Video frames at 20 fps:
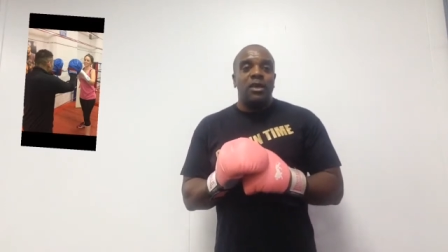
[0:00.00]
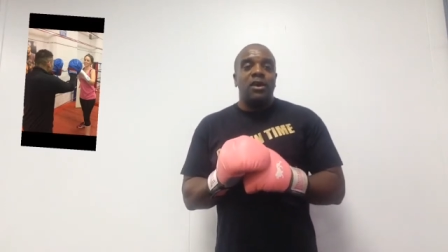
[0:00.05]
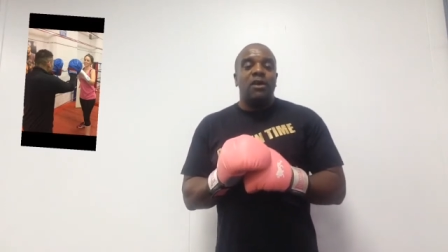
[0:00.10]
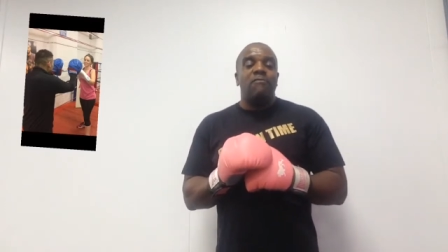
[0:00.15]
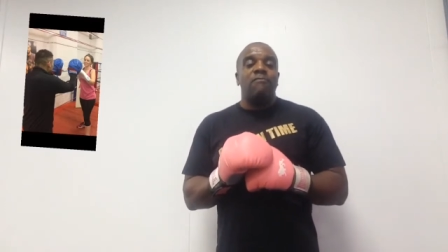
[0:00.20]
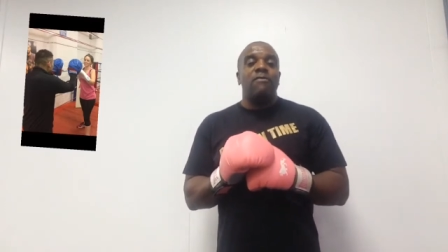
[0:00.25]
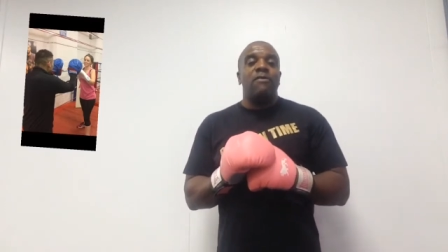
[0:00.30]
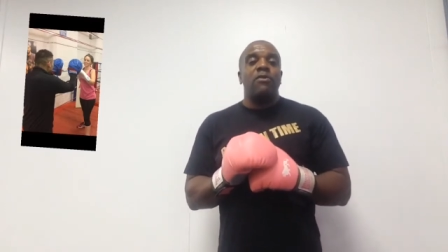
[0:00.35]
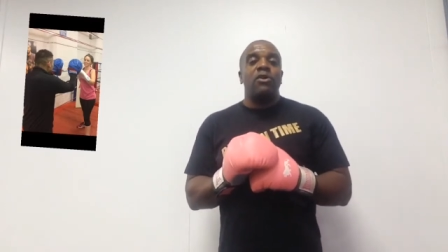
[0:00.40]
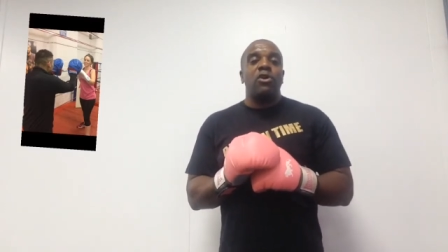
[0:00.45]

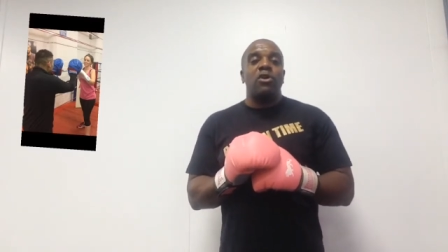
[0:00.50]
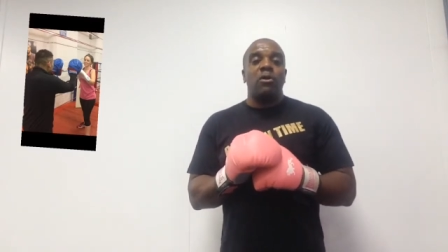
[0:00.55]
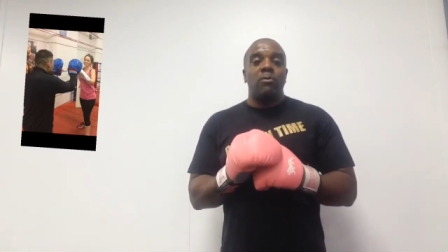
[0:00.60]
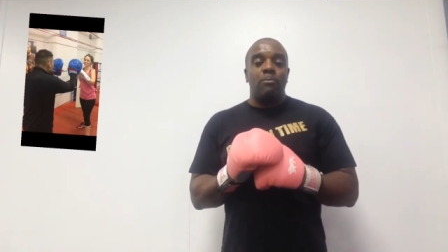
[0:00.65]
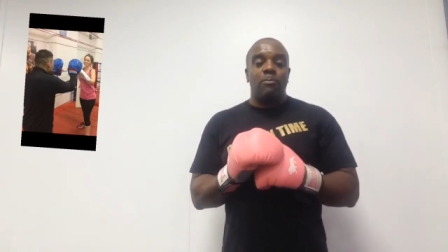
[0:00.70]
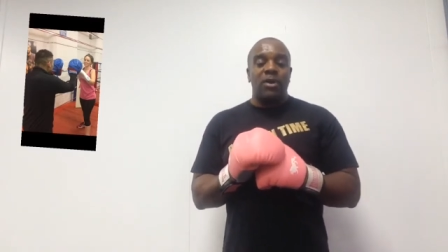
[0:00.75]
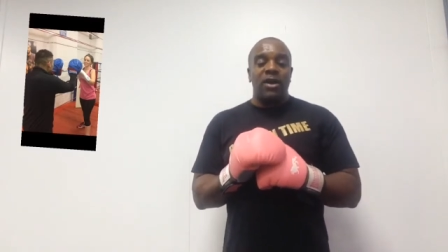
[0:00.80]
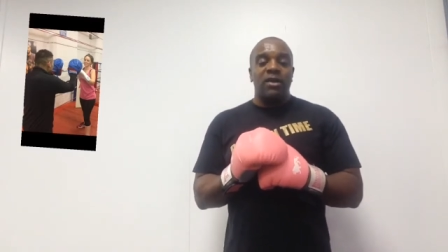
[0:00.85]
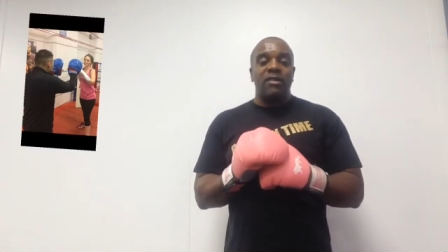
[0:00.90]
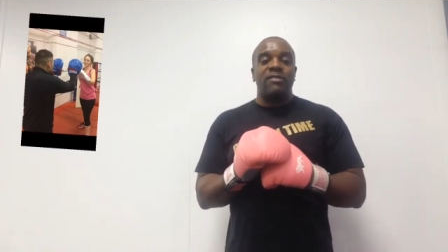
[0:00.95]
and very
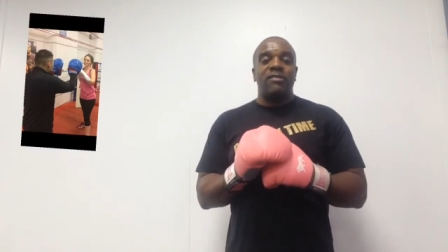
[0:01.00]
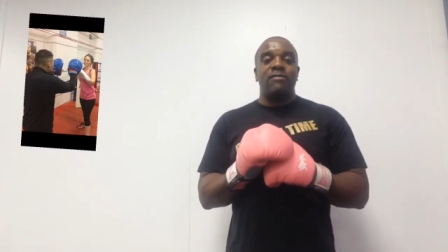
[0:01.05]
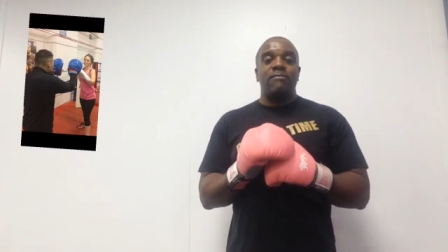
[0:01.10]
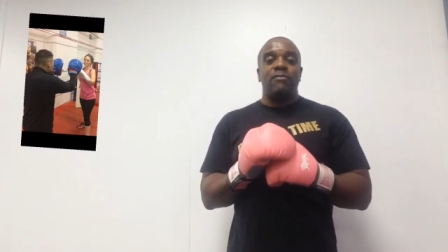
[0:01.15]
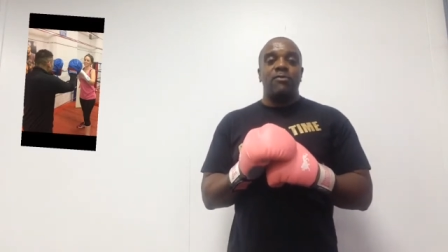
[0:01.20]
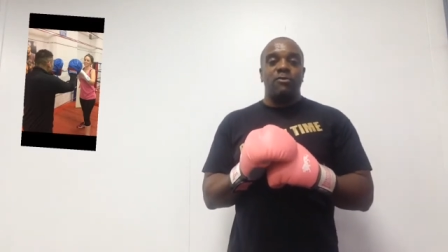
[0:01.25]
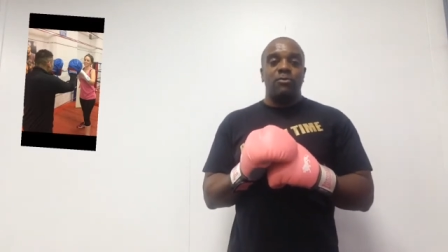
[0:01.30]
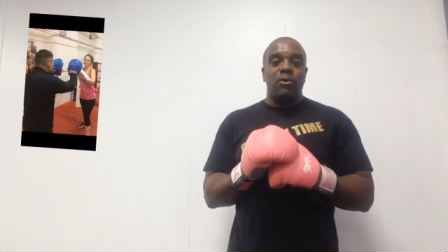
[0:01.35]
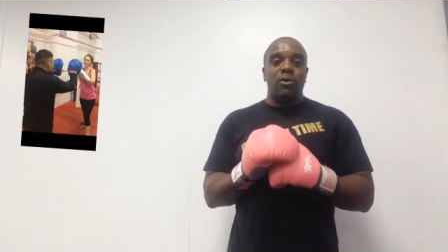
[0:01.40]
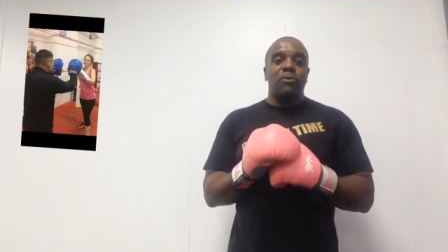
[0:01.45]
competitive
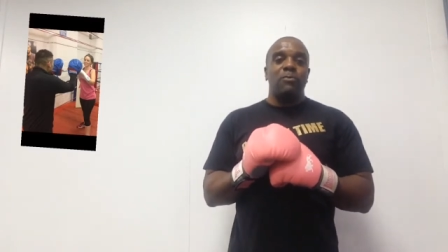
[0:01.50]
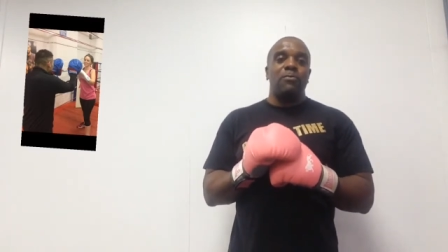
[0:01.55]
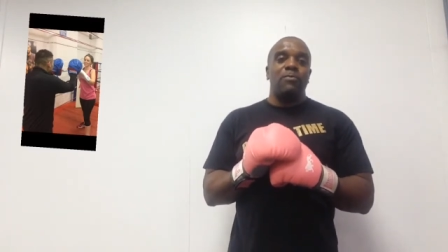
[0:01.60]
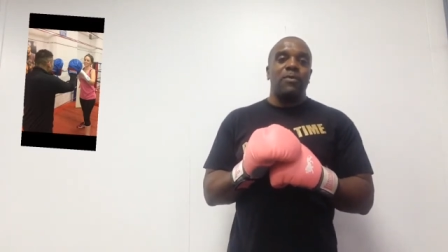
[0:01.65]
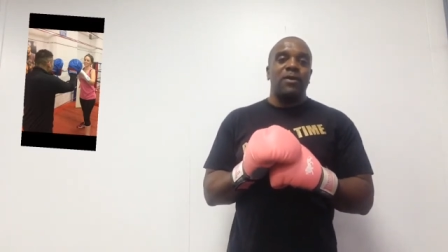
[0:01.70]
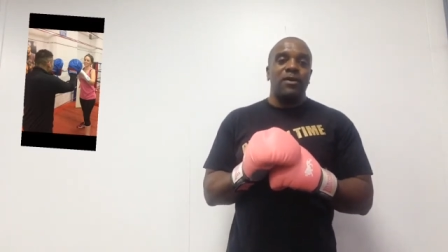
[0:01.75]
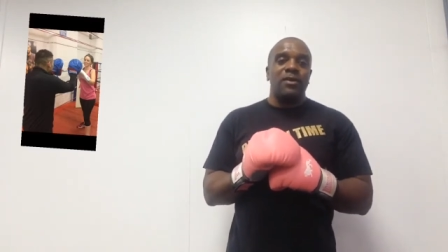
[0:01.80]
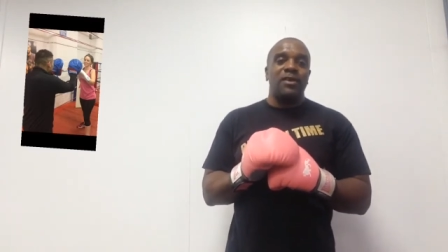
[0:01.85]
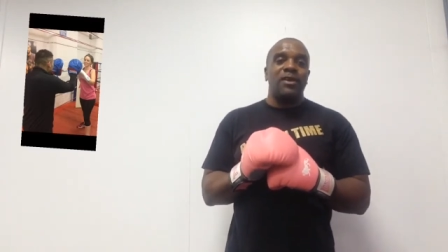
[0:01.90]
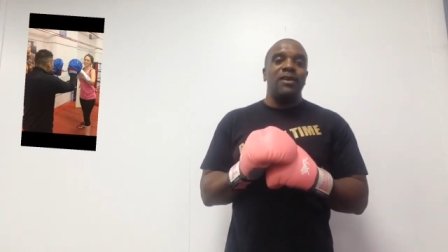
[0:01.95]
as well,
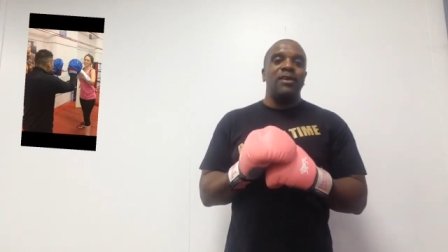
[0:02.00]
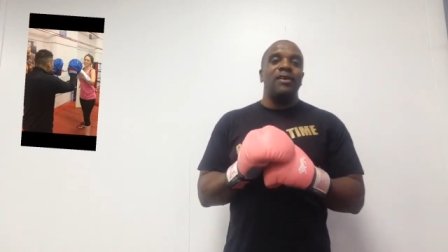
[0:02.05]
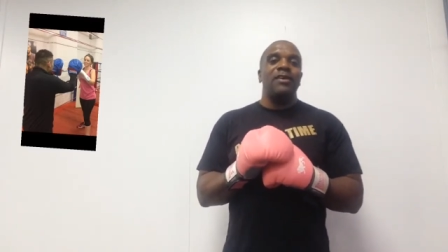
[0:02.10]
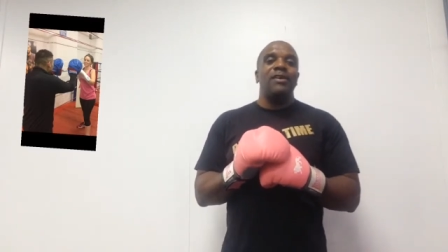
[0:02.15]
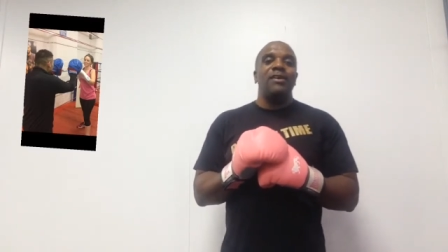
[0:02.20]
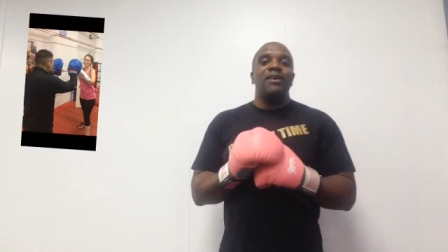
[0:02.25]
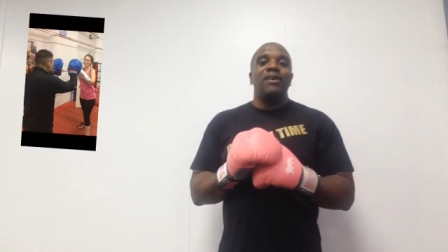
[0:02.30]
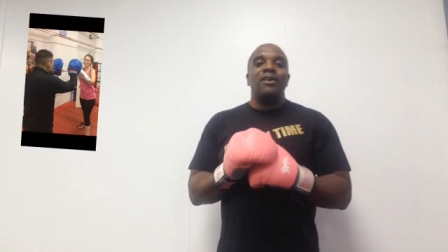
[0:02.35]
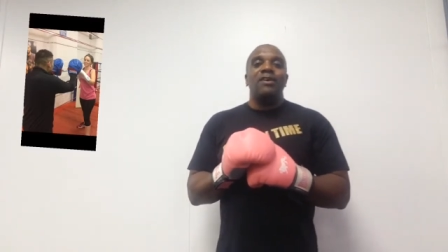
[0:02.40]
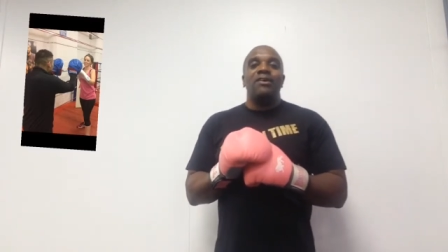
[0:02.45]
okay?
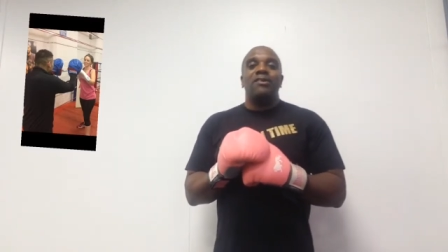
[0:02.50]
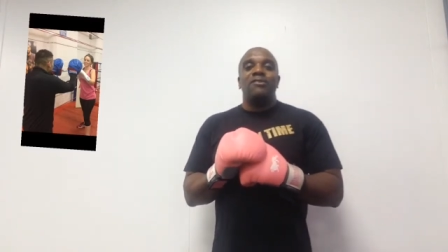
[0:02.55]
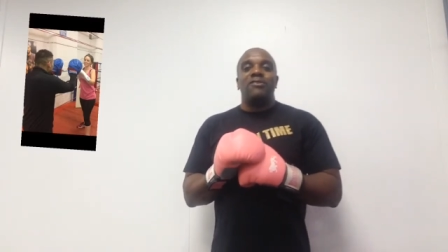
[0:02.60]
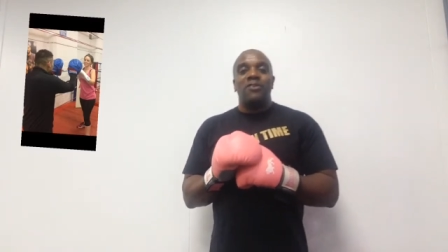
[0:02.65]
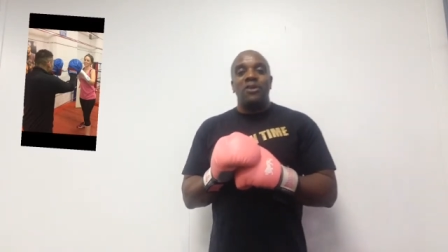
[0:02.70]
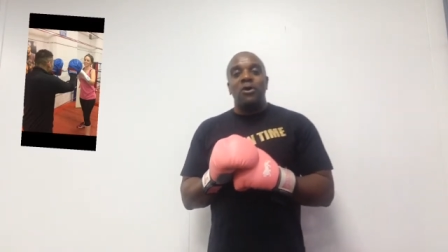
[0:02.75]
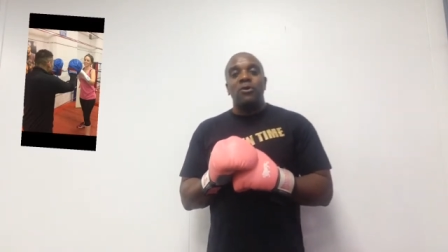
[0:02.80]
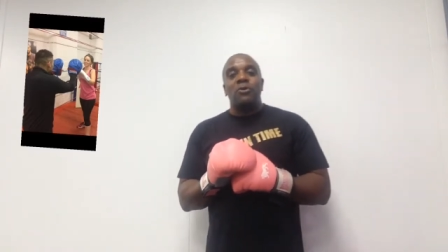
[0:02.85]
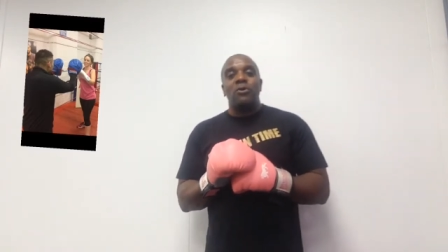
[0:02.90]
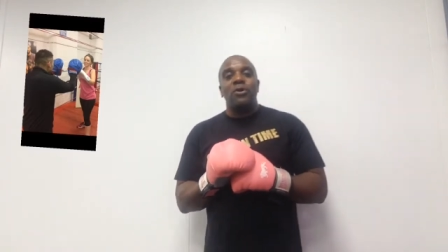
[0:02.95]

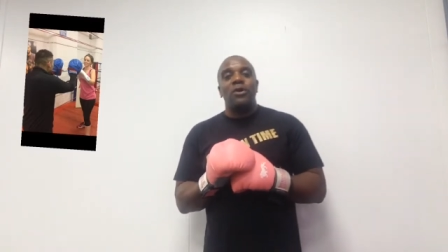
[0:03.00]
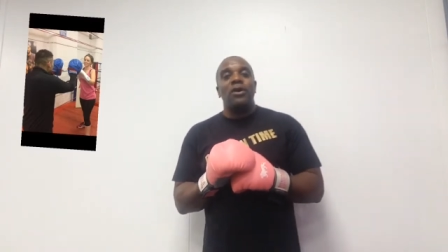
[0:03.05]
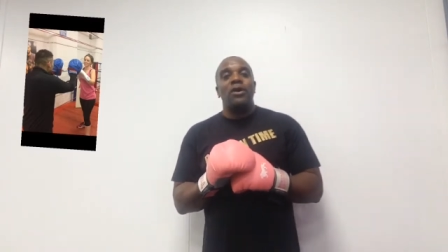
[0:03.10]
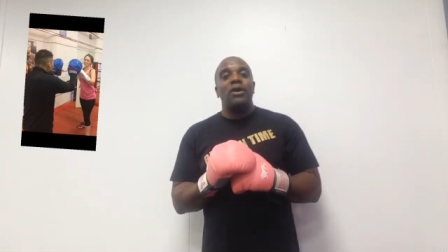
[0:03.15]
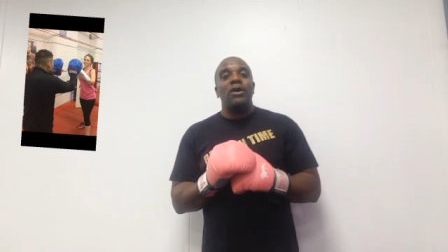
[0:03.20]
So